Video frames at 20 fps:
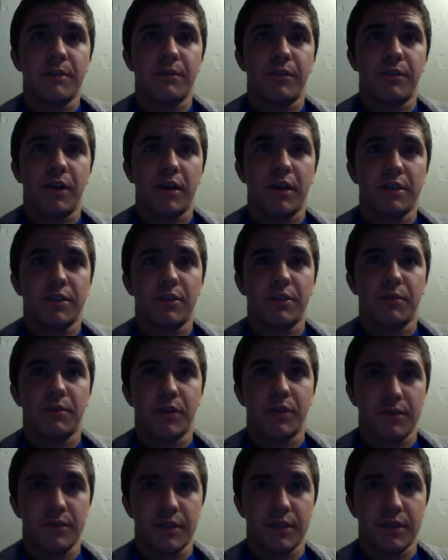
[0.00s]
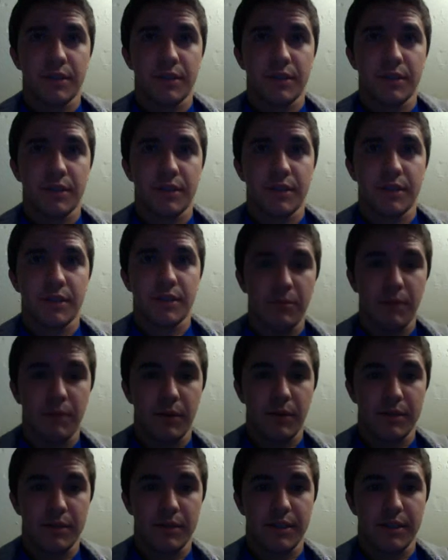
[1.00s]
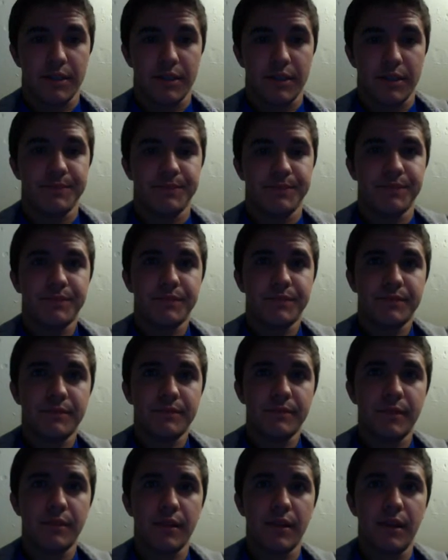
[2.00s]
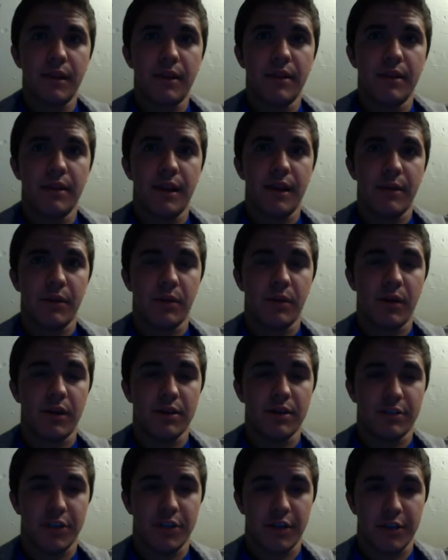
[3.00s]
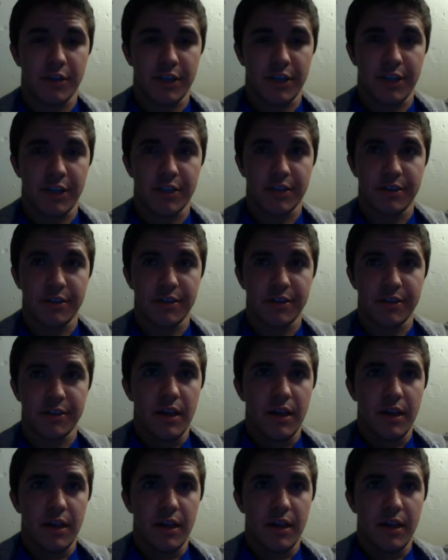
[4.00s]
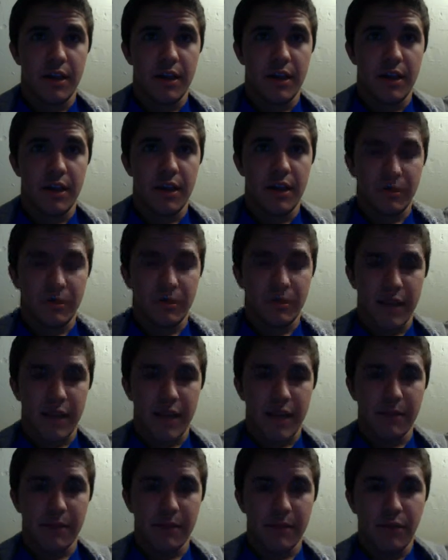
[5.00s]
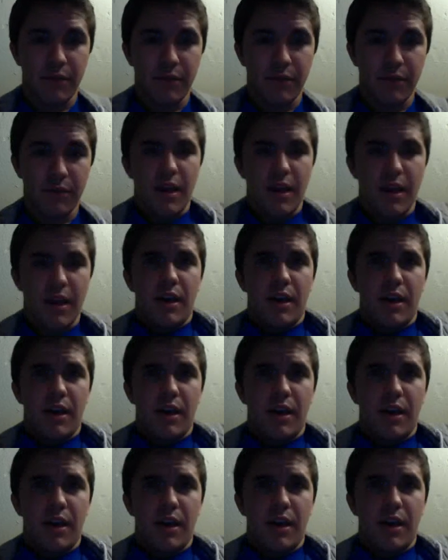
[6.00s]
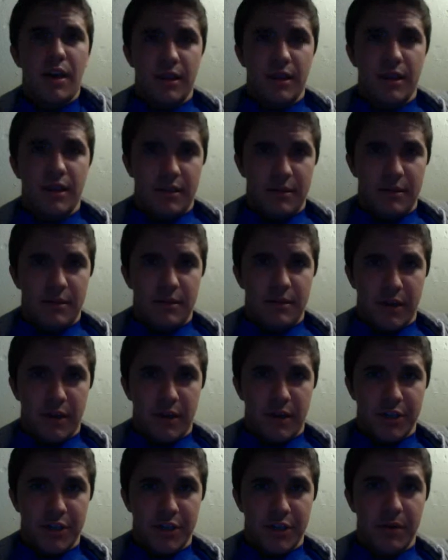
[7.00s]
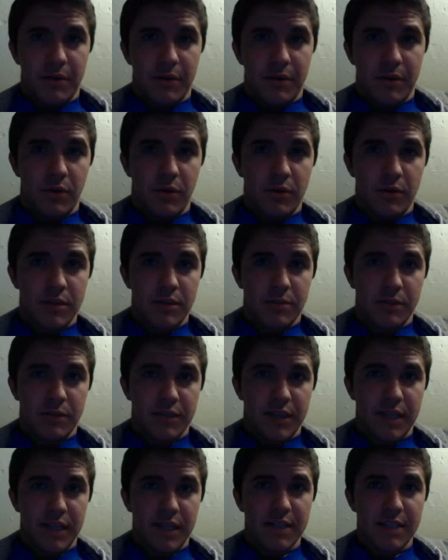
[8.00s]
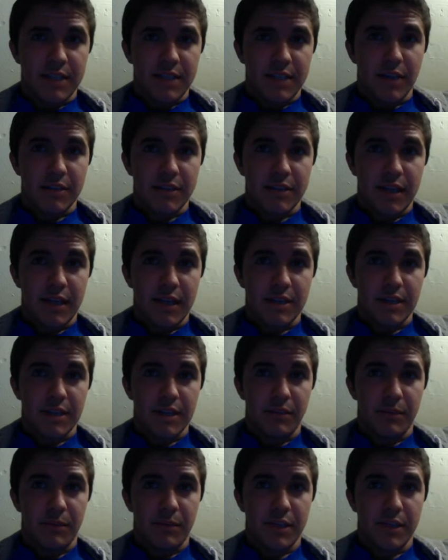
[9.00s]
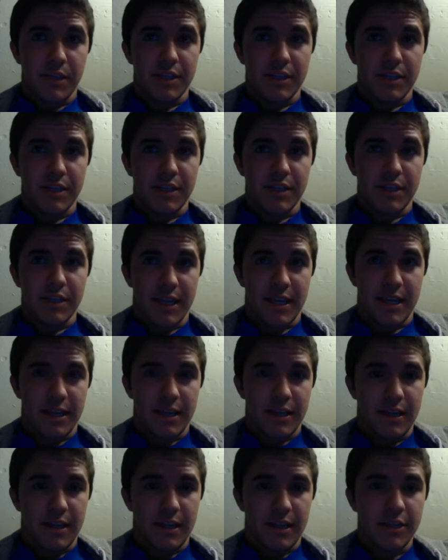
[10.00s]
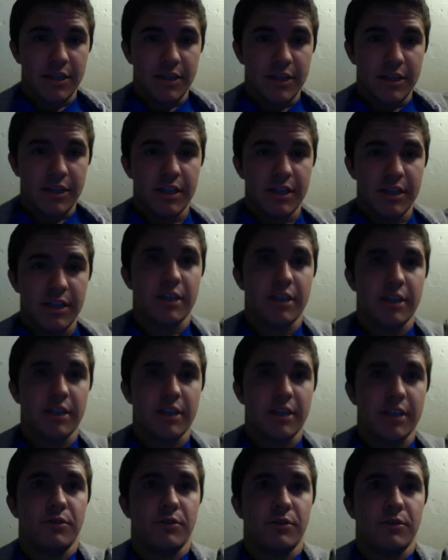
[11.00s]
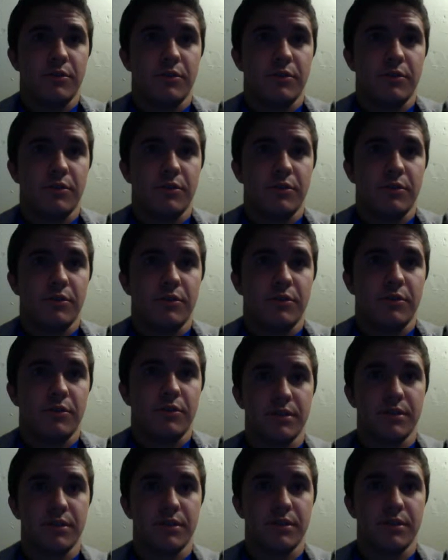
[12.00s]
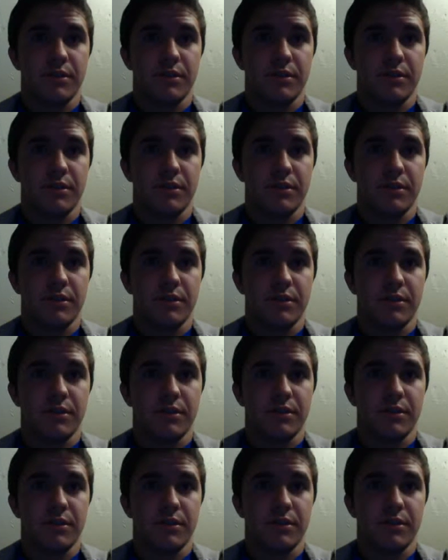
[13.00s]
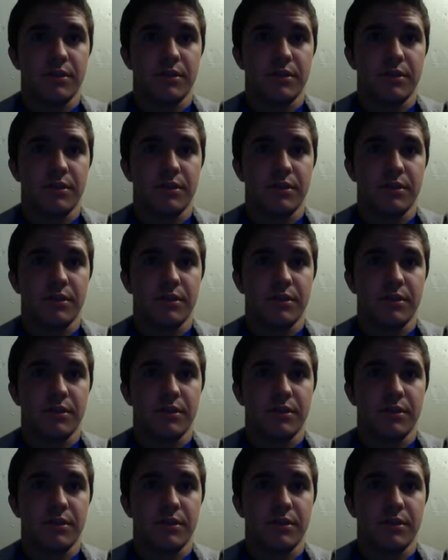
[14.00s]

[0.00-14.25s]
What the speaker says: osteoporosis, a brittle bone disease that requires drug injections. For example, an edible microchip that records the precise vital signs of a patient is taken. Each indigestible sensor, smaller than a grain of sand,